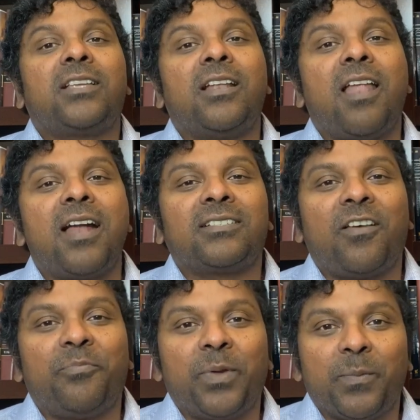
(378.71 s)
and lots
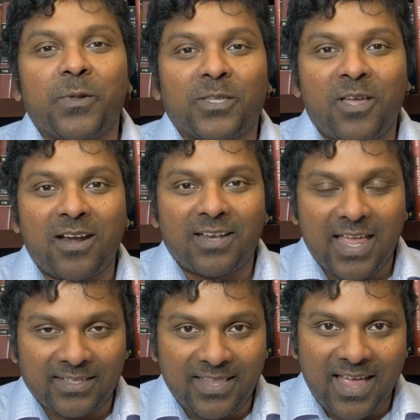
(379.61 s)
of people thought
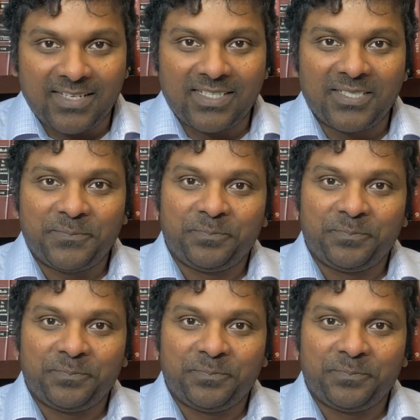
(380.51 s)
like that.